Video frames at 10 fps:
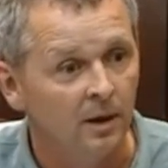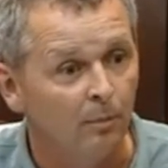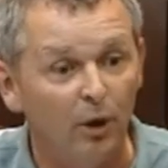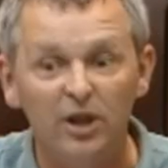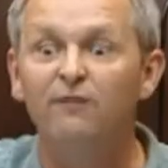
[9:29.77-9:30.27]

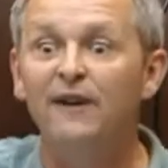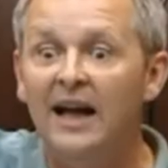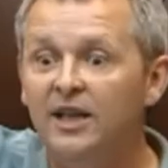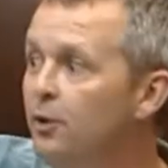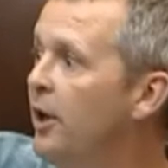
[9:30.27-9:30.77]
But the
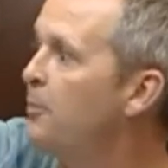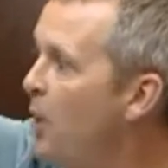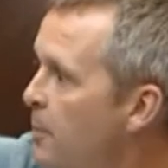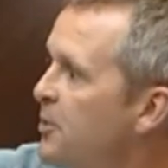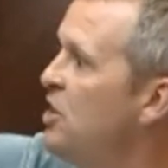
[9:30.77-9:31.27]
value of the
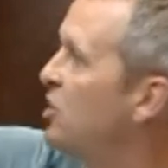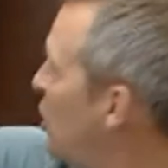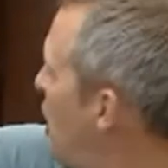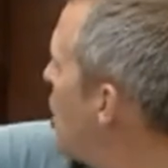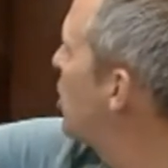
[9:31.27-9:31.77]
property is
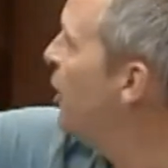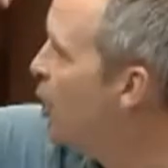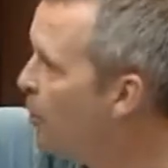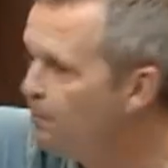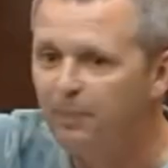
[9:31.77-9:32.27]
clocking
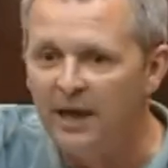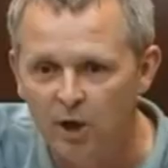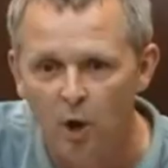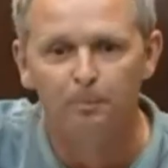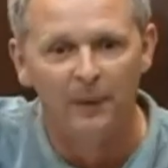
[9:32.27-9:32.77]
up and
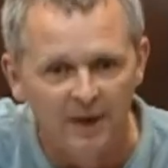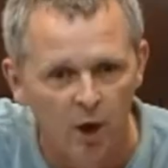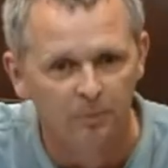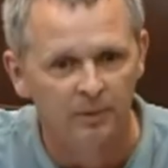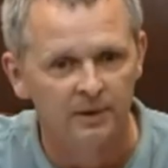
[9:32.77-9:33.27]
up and
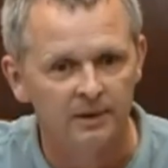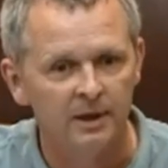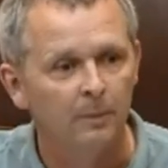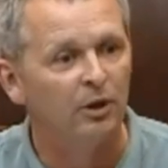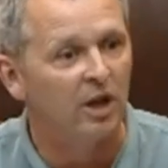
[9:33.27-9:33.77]
up.
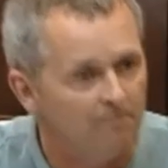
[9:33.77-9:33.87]
But the